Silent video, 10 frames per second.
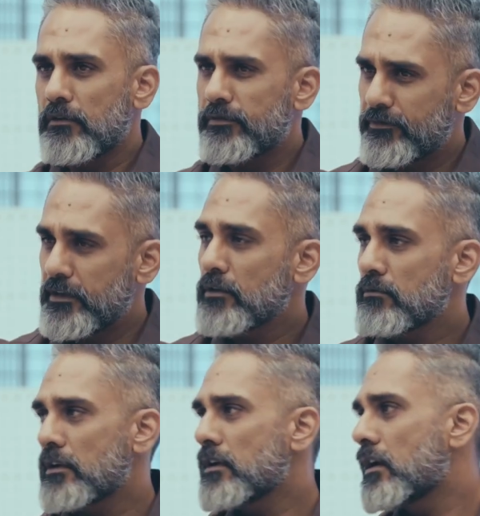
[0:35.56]
50 on
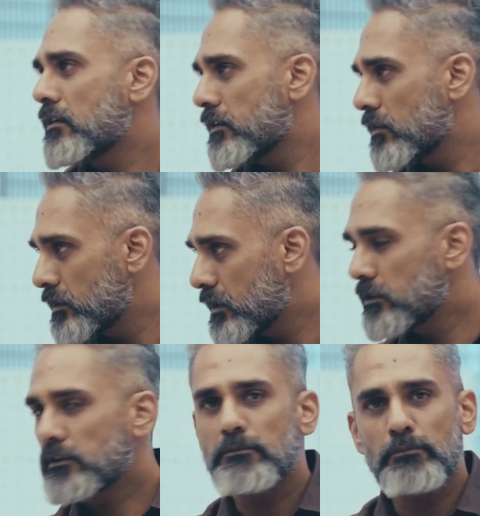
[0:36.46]
one, 100 on the
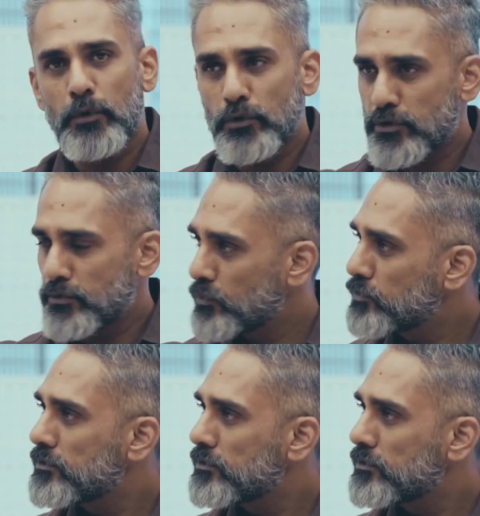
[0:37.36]
other. Both smooth.